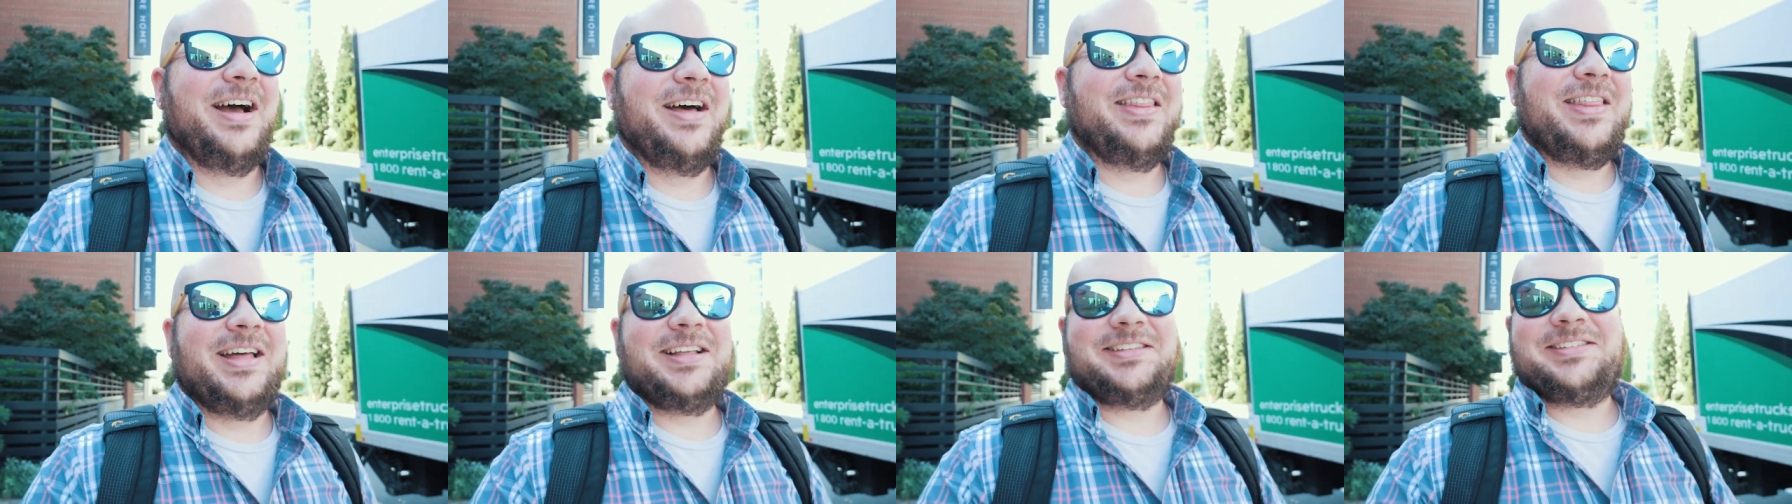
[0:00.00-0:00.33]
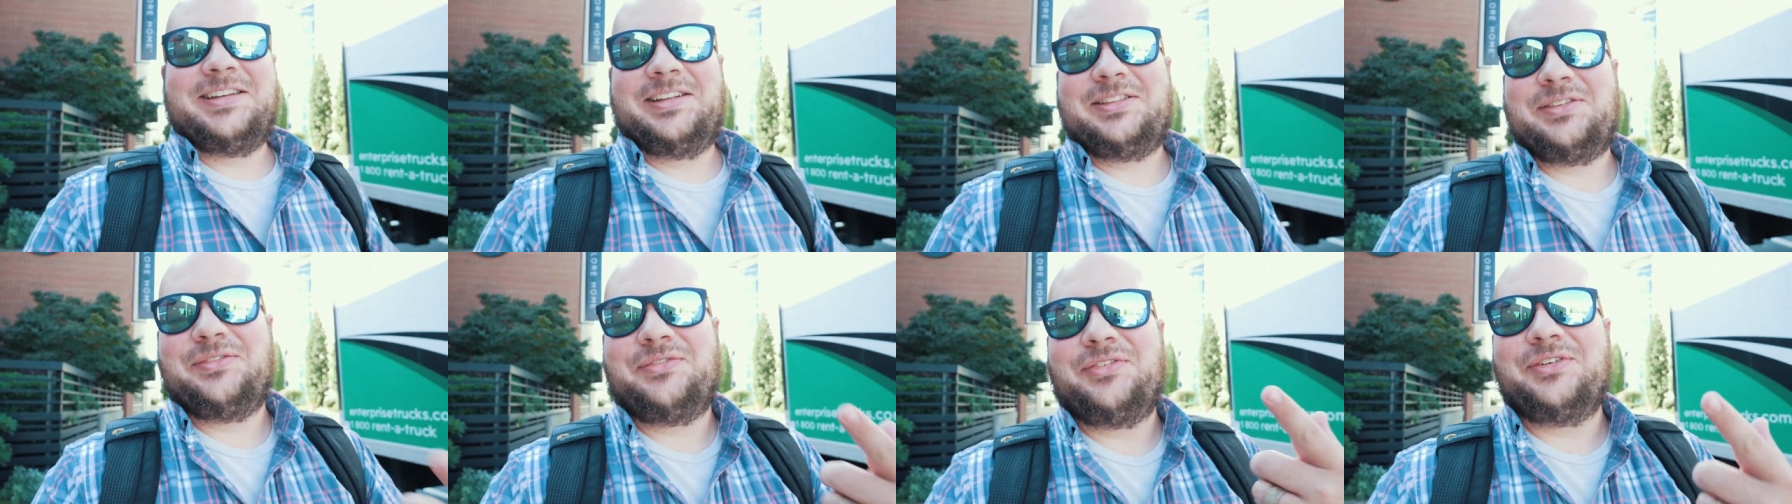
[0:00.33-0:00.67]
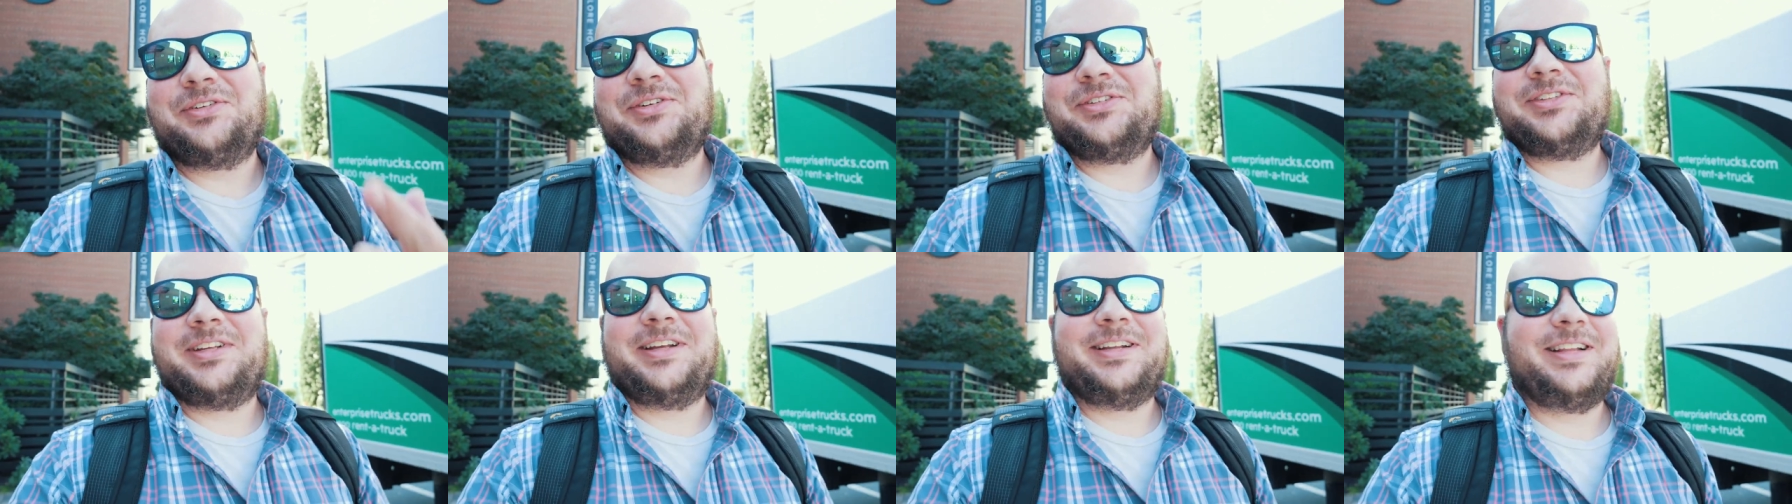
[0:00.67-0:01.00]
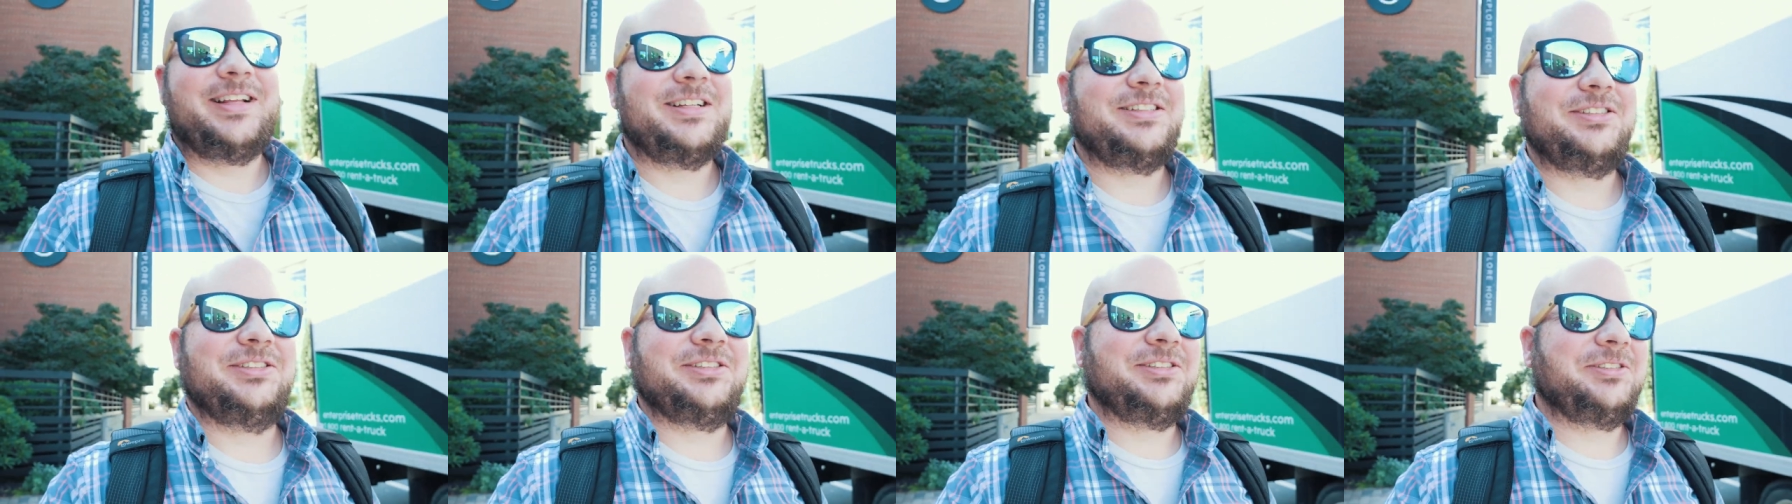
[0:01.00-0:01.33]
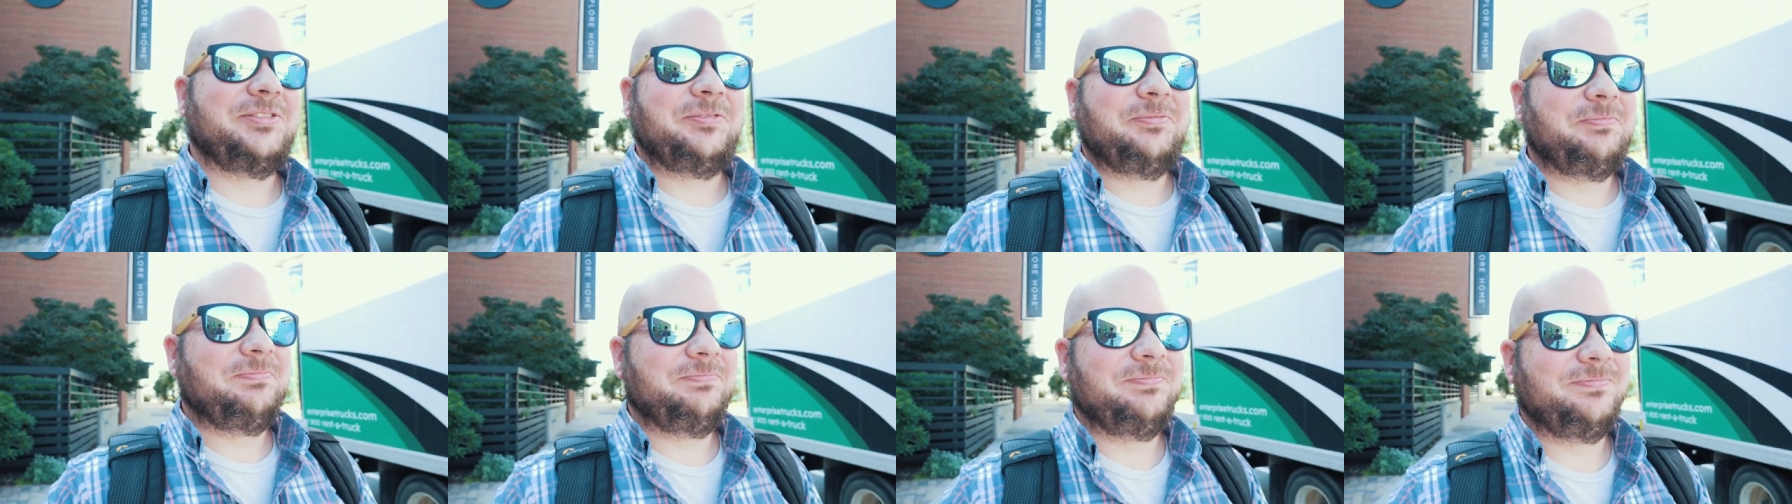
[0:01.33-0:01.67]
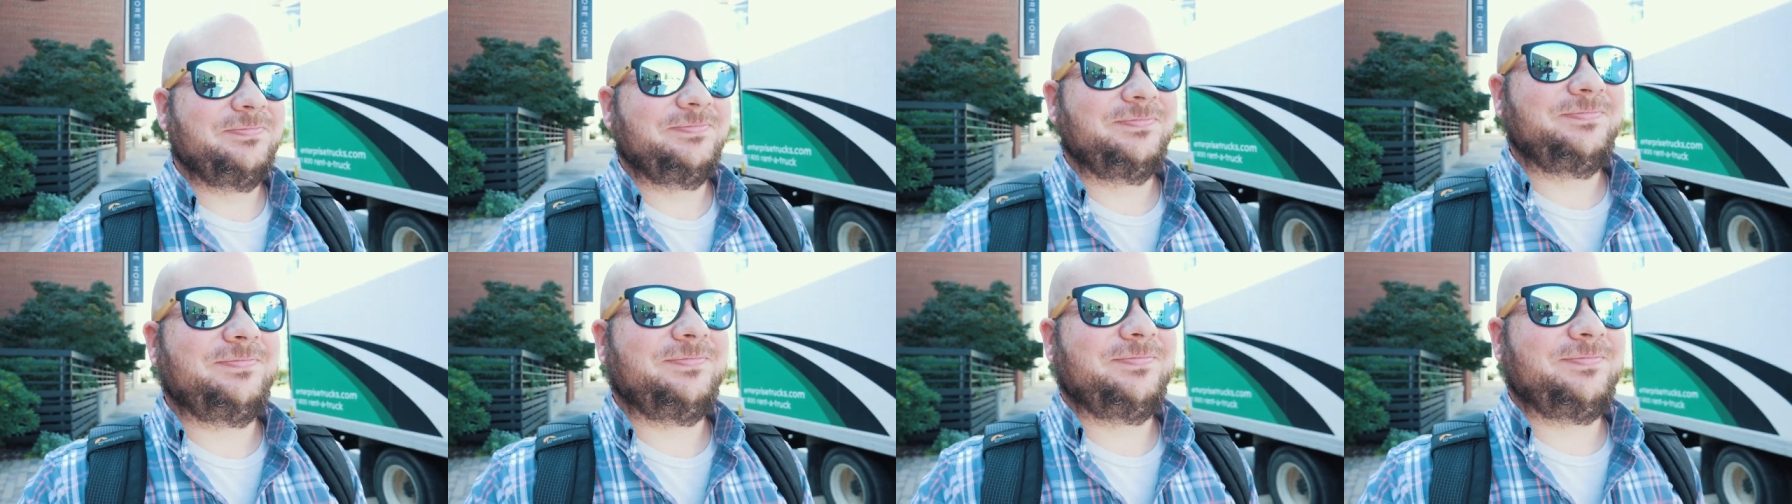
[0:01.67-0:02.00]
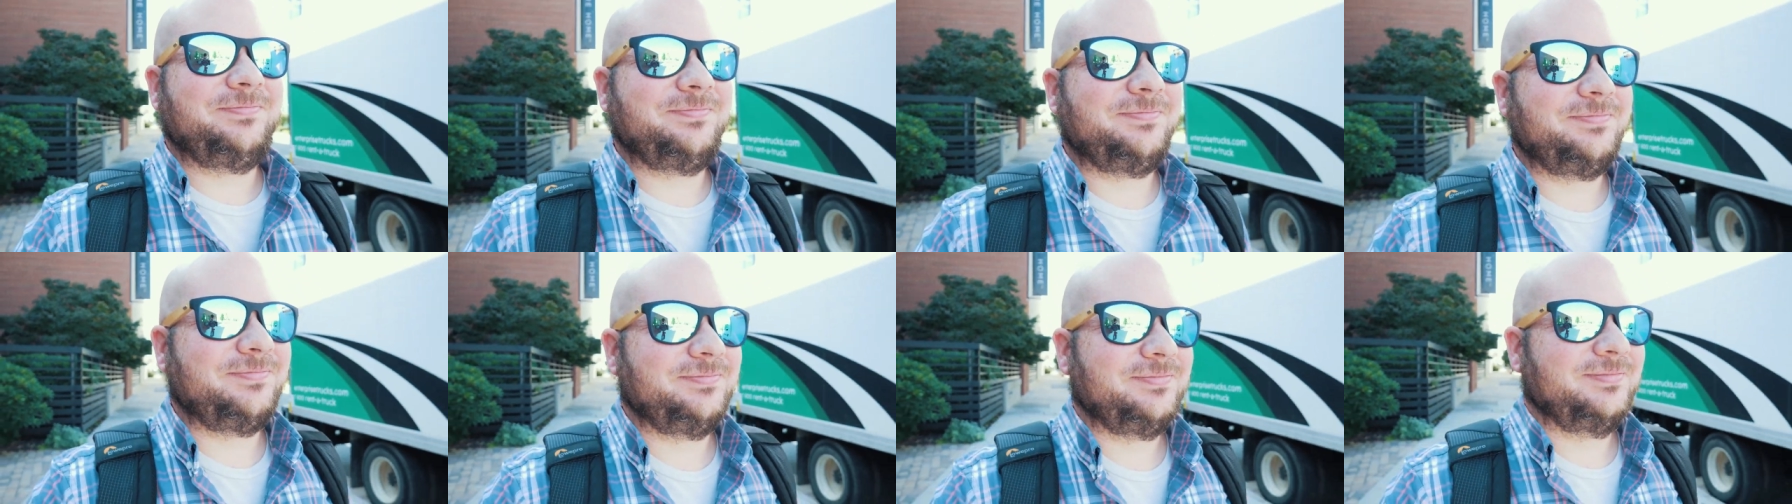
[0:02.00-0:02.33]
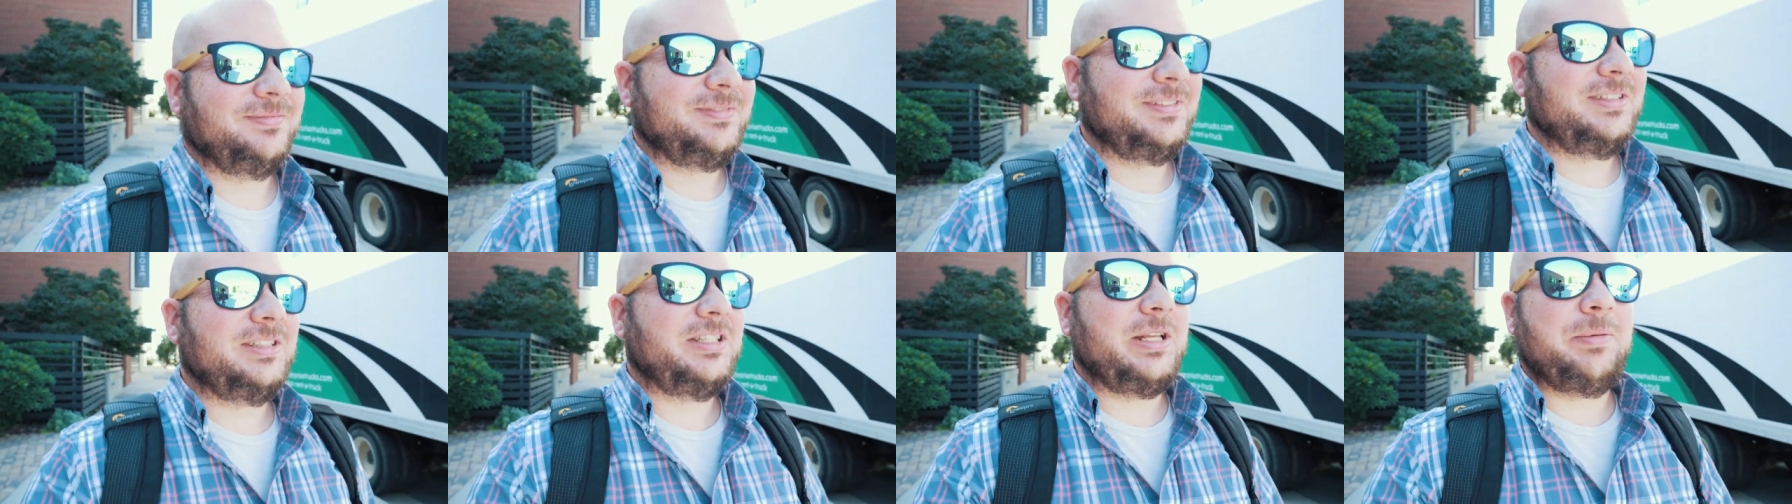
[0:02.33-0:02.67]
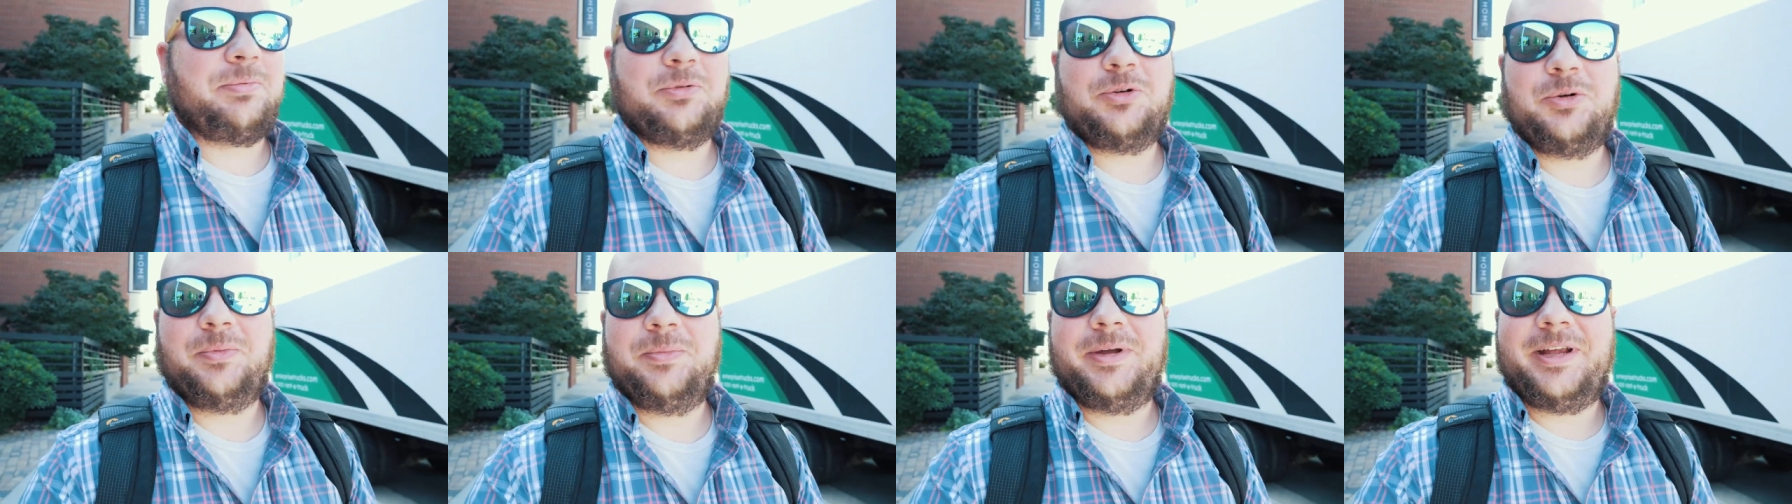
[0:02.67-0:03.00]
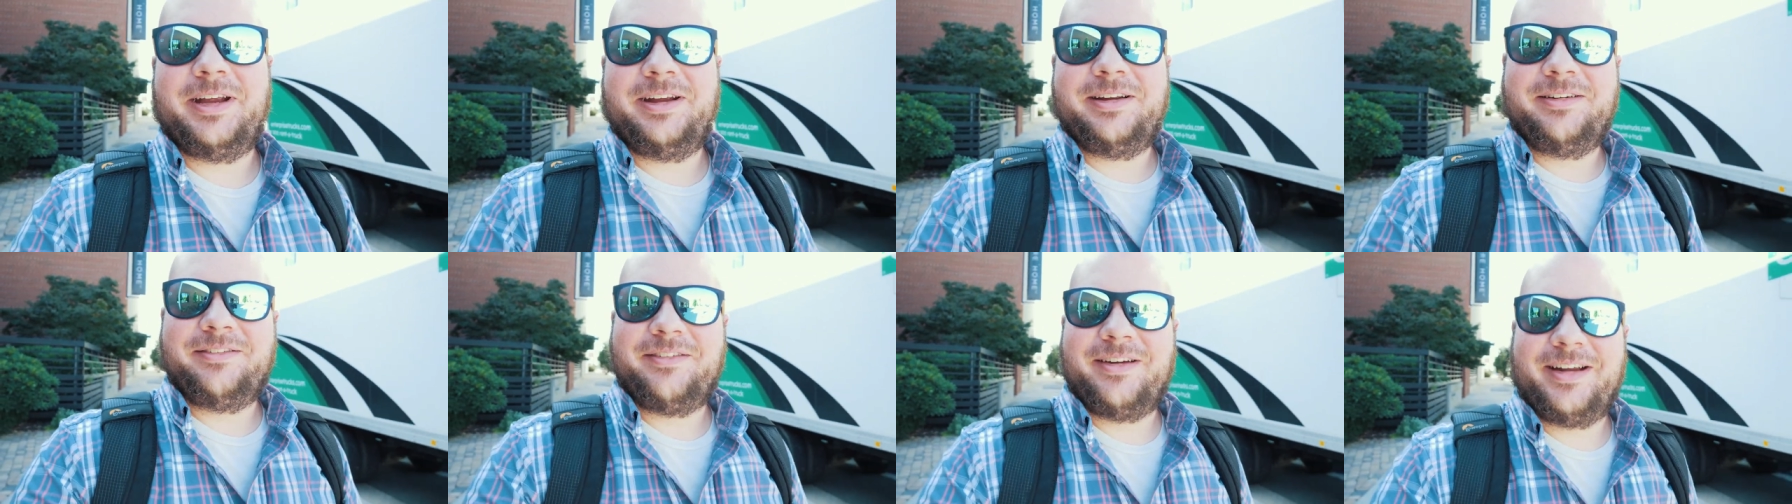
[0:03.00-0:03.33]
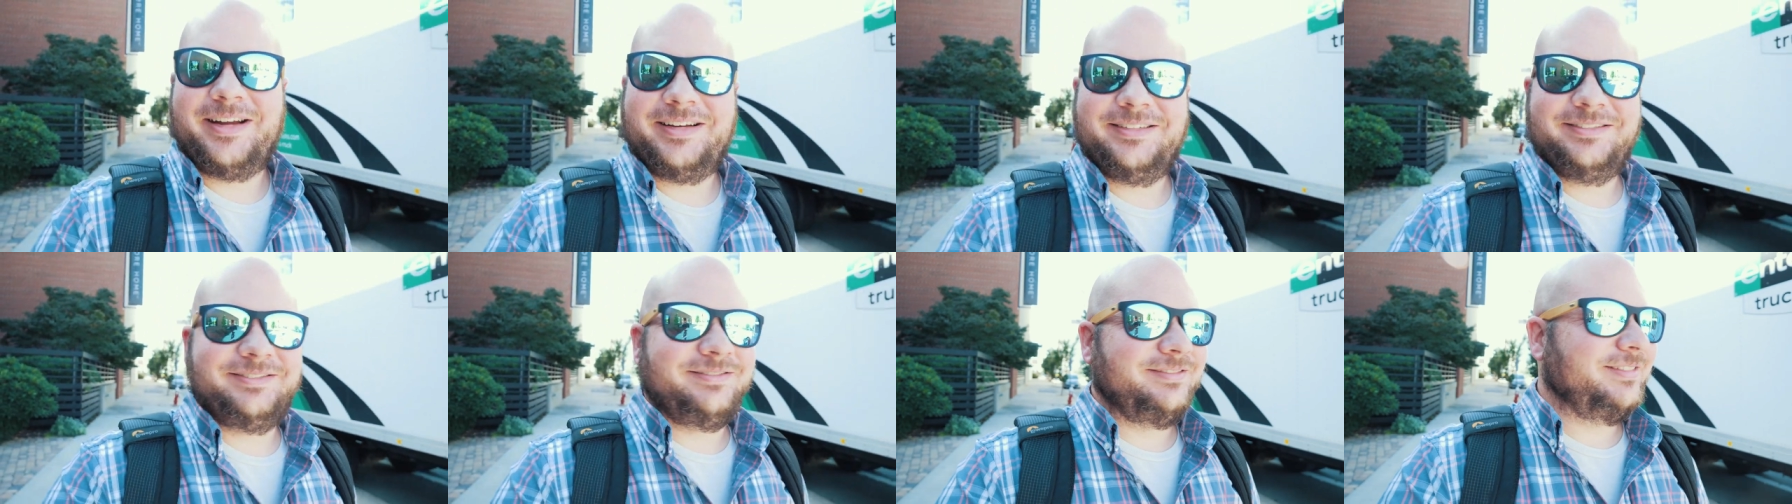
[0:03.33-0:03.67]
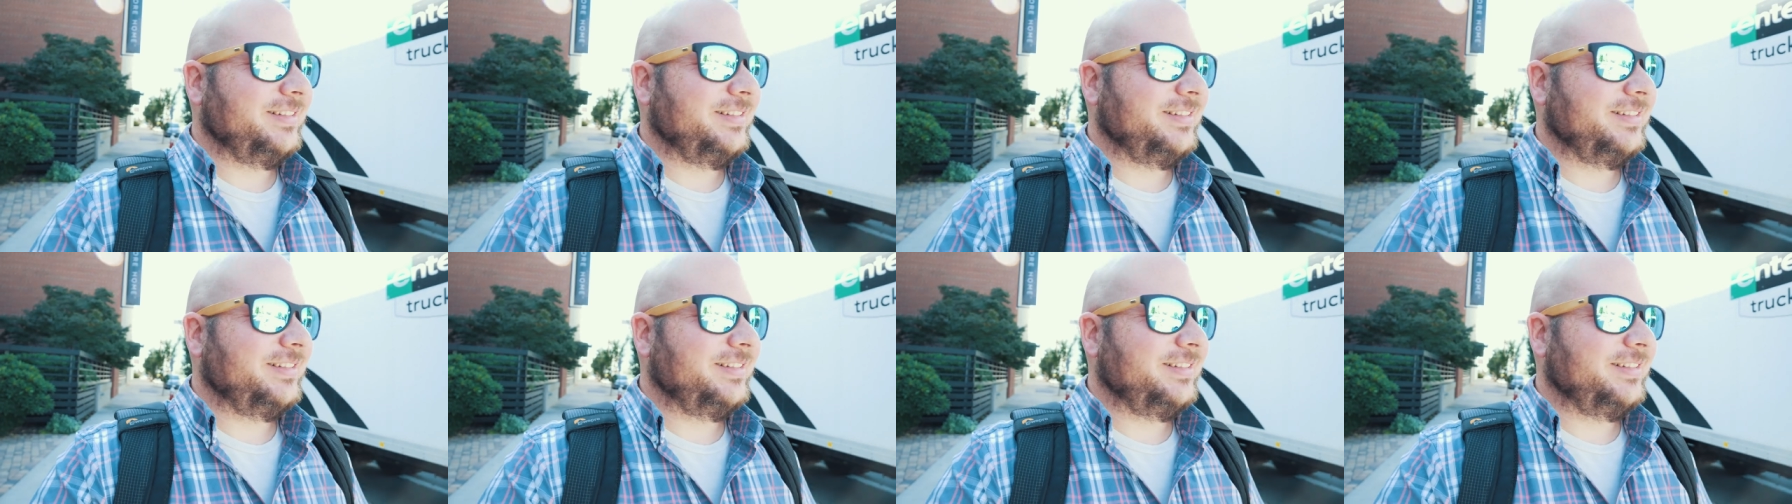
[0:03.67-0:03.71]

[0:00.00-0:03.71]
that, that's not the first thing, that's just typical me, right?